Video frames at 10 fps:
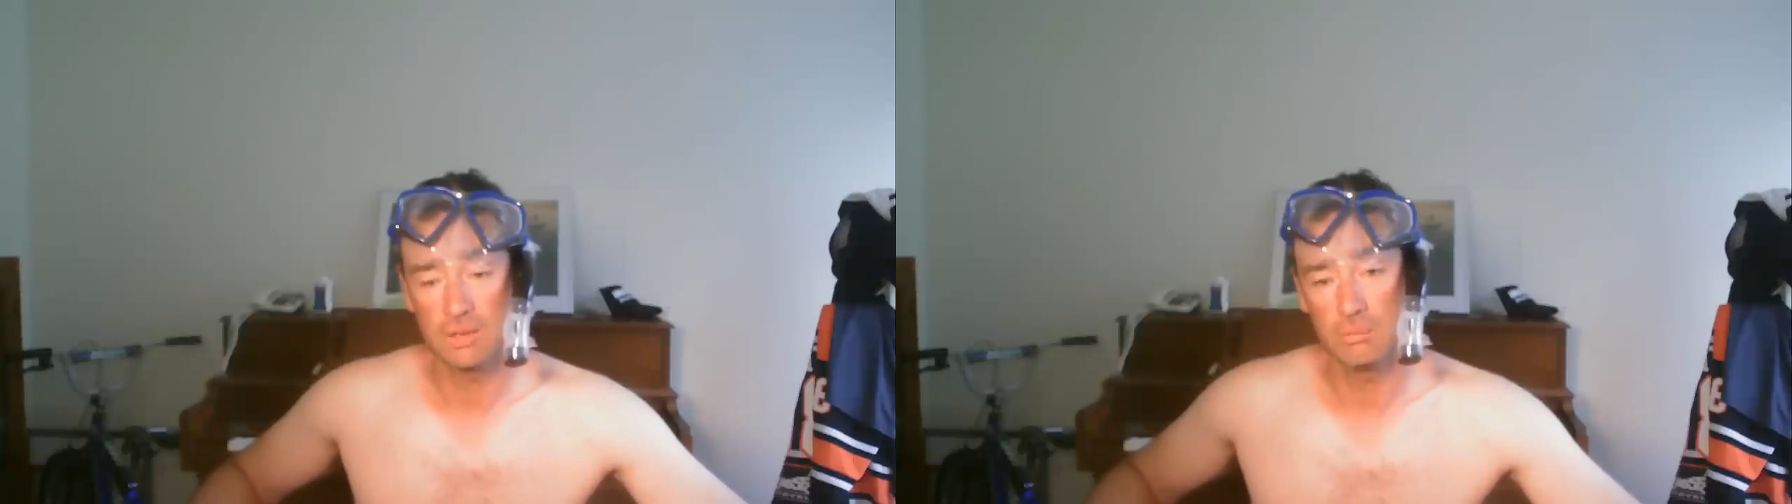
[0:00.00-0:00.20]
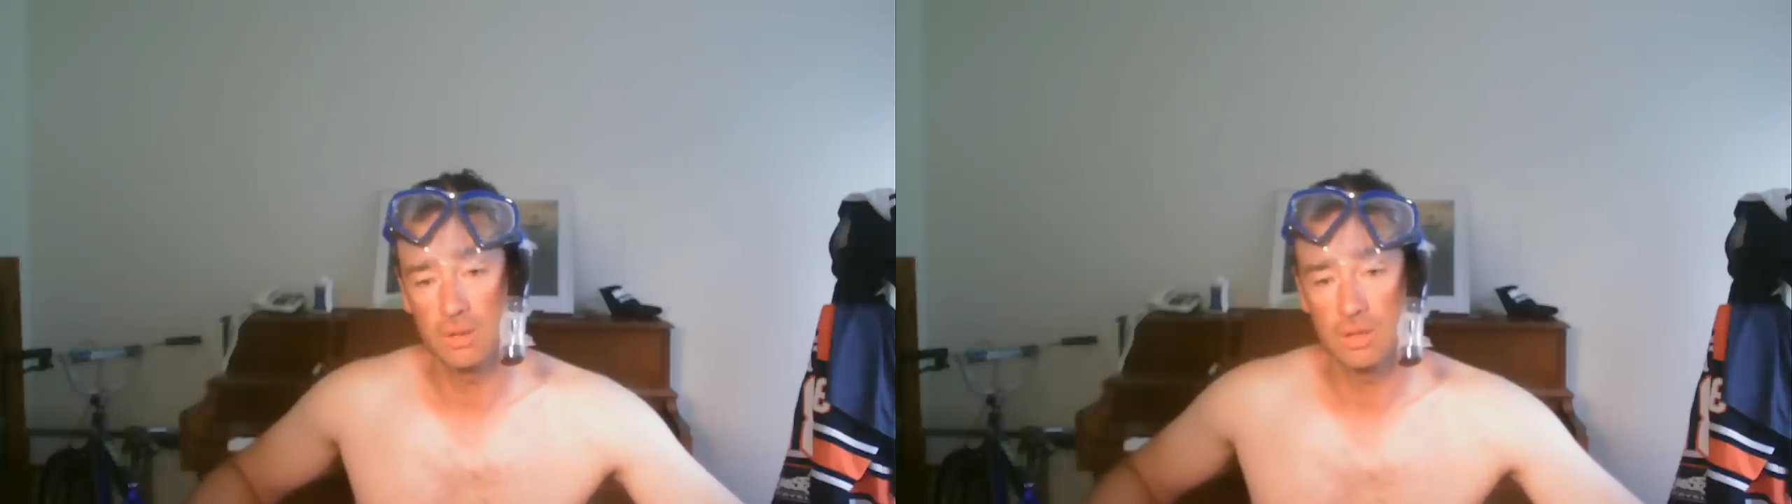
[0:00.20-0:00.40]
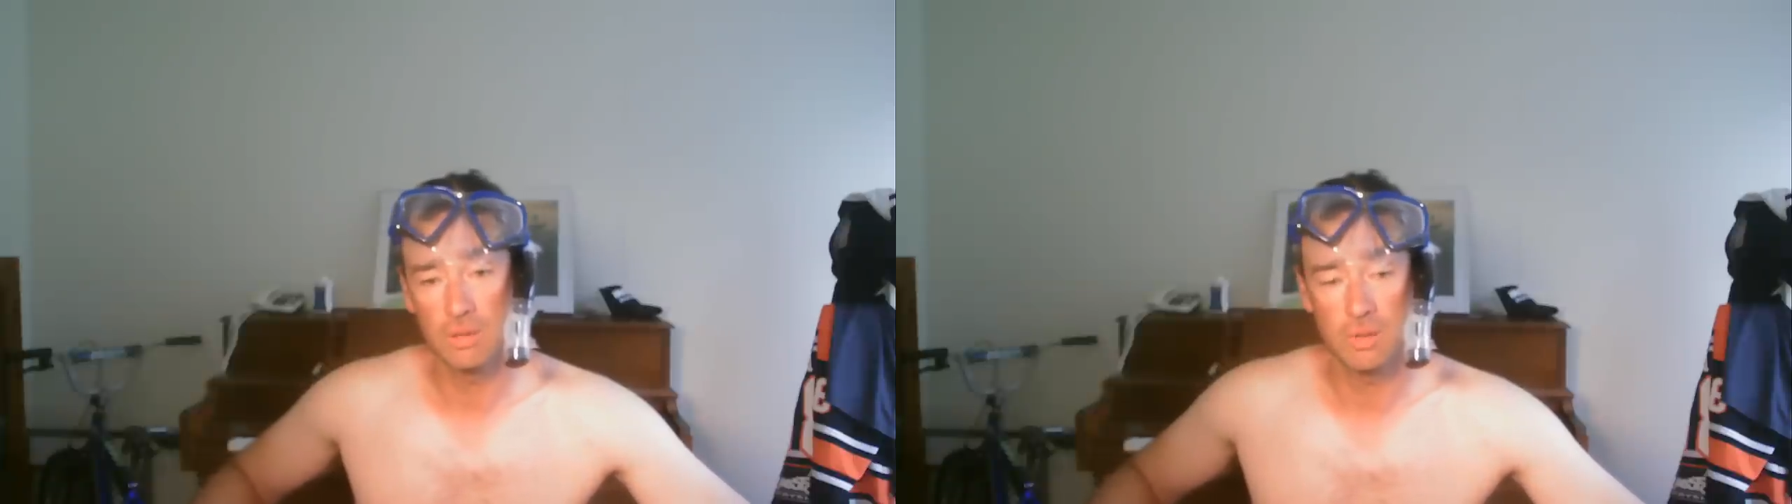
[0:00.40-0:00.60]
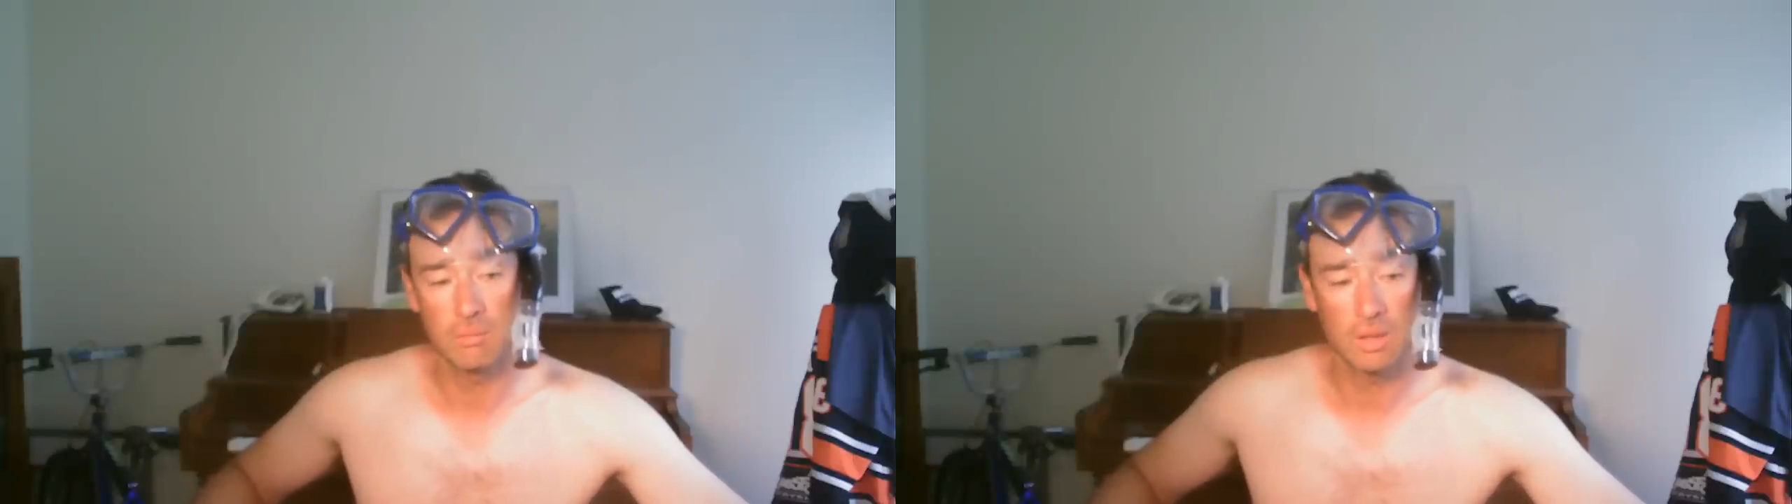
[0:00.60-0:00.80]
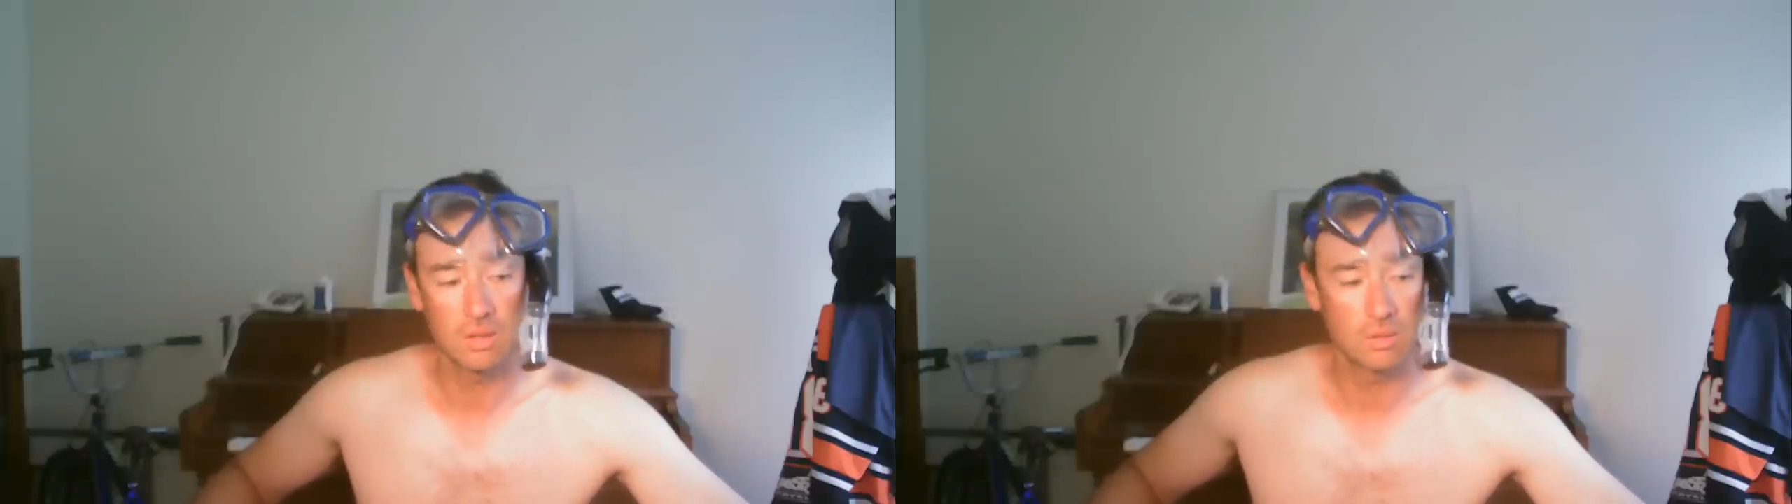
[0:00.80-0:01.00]
can be a little bit
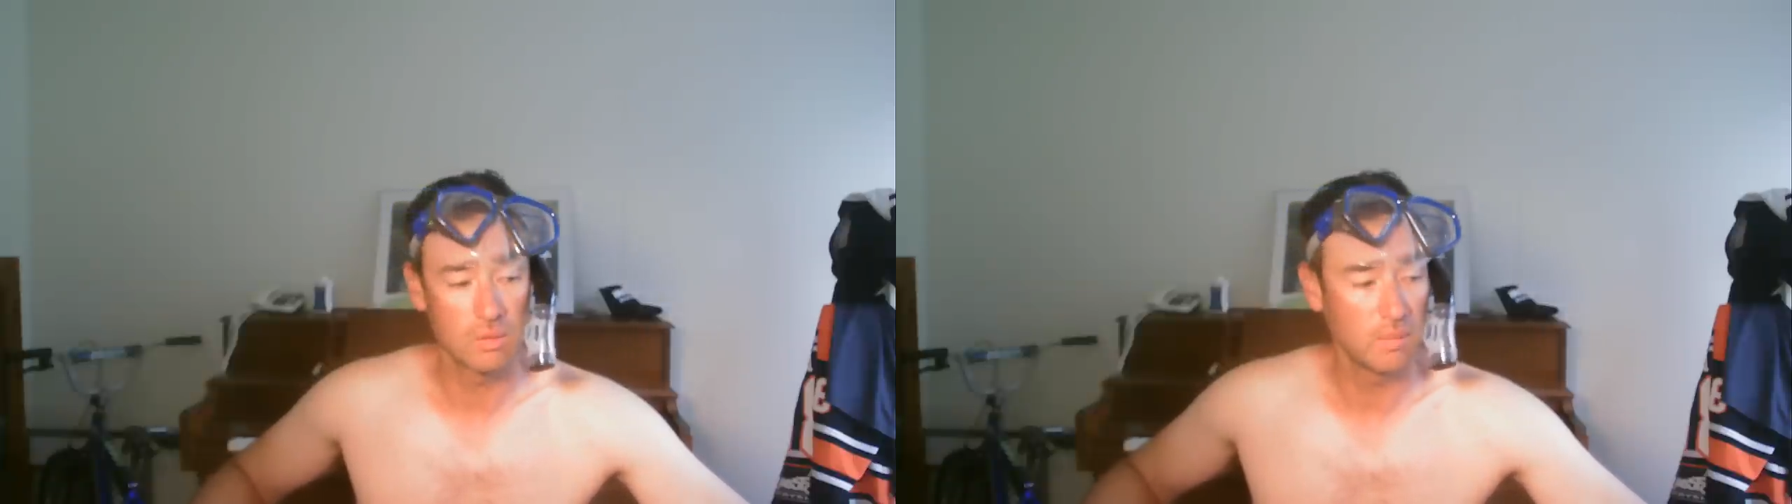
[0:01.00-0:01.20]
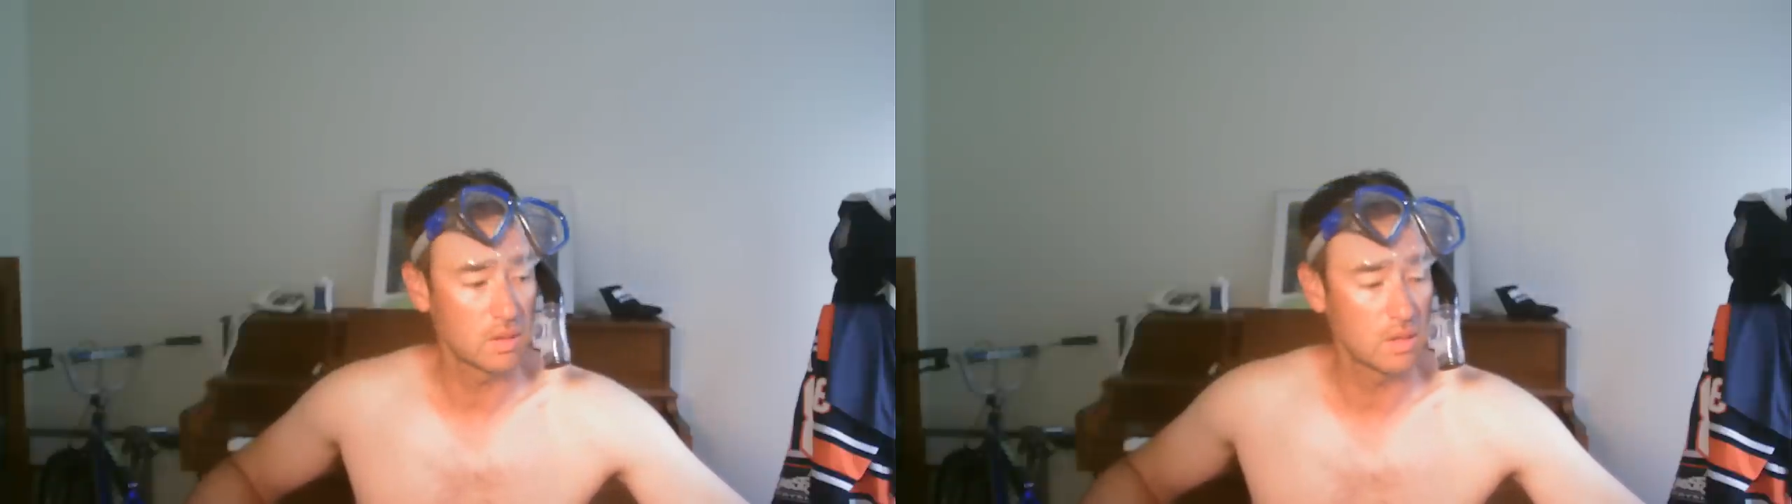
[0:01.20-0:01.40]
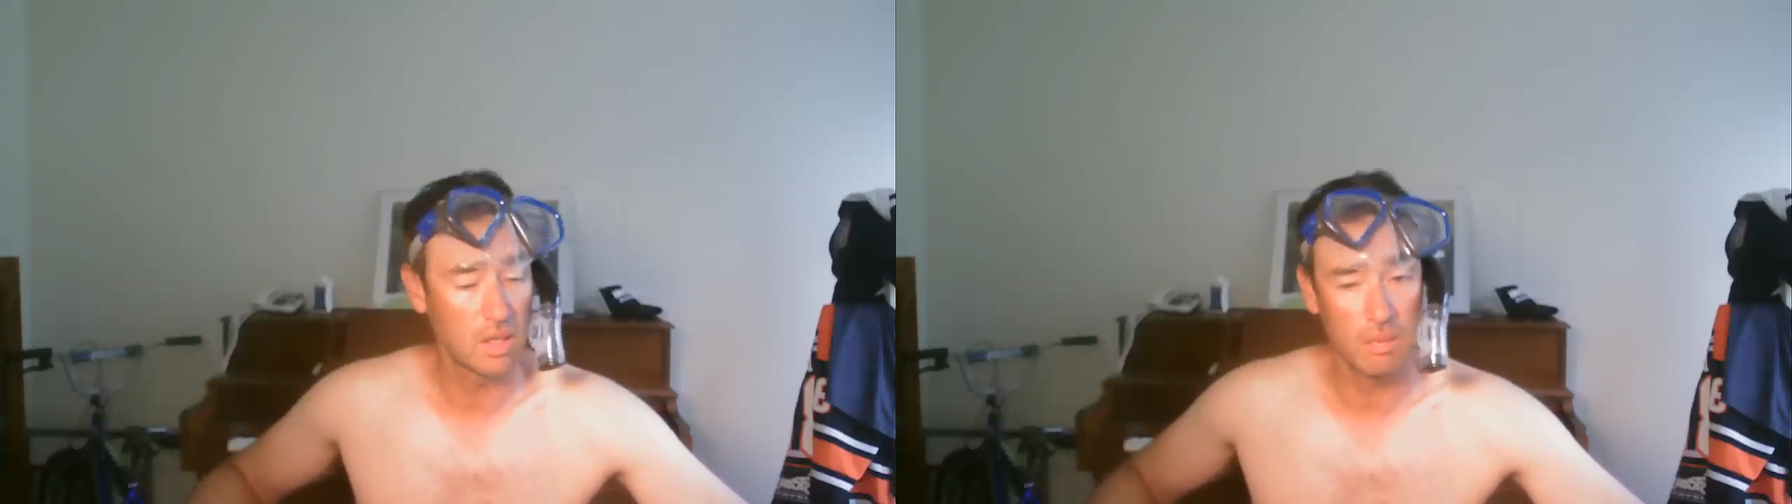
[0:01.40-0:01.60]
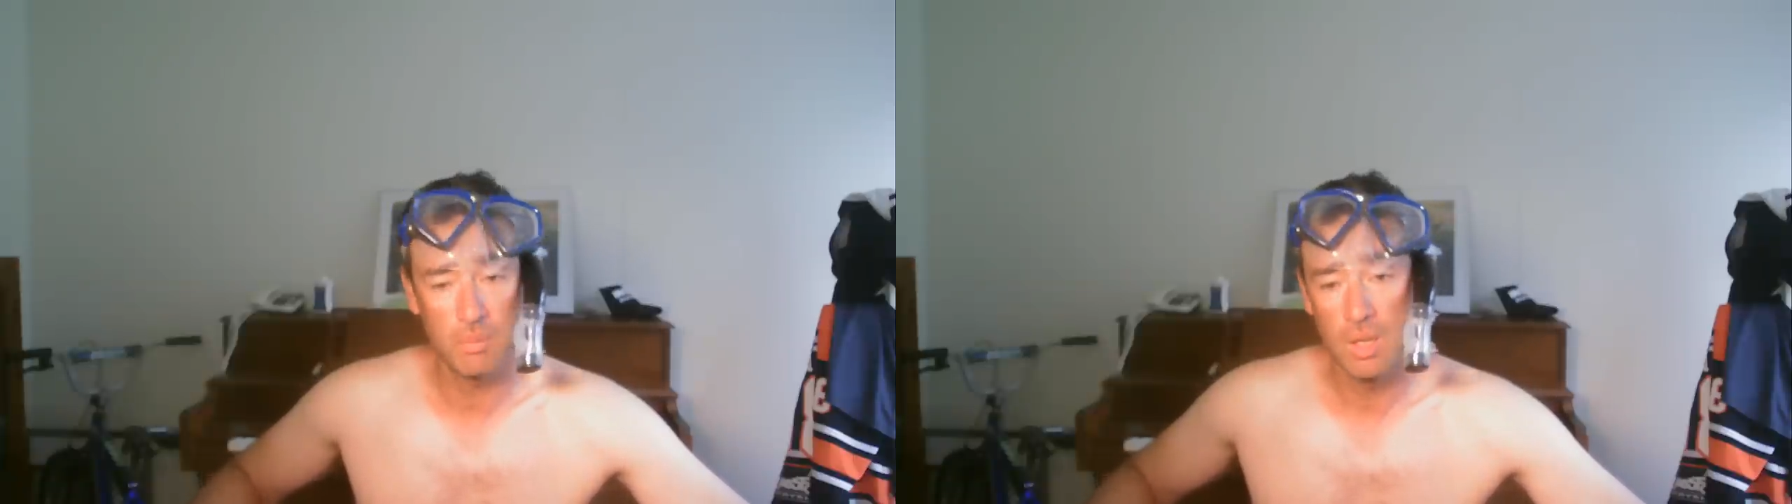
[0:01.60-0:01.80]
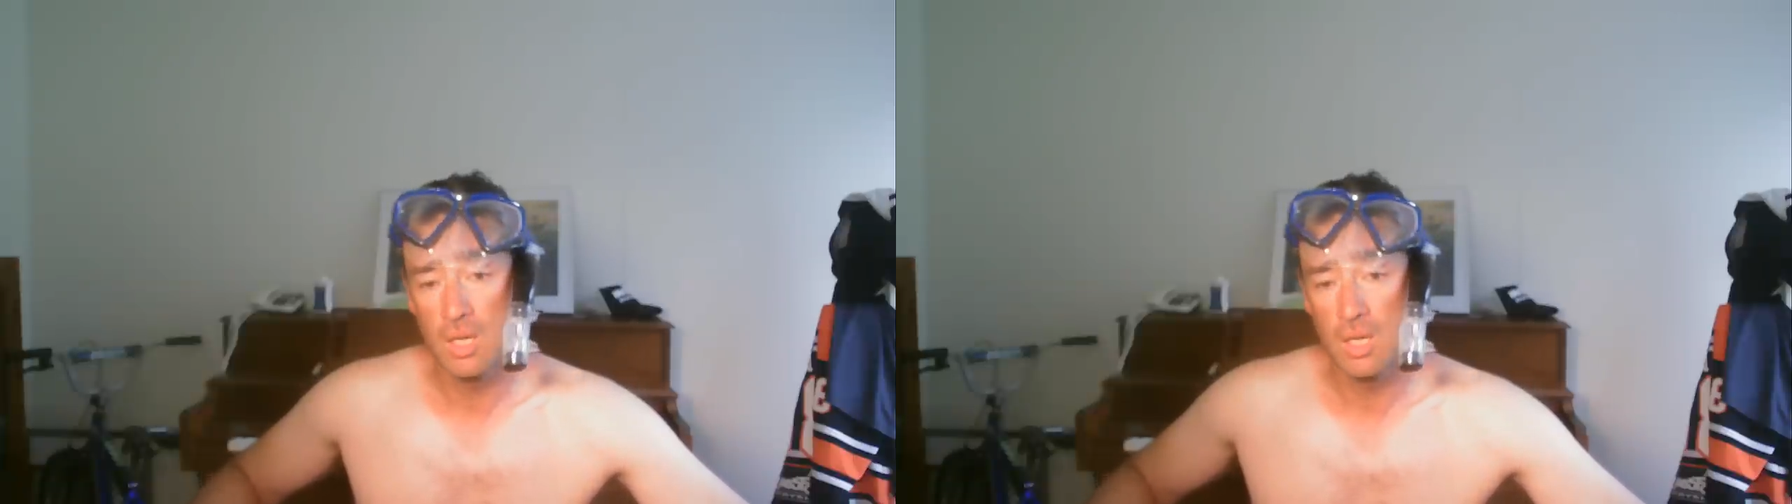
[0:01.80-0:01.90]
much. So we mixed it up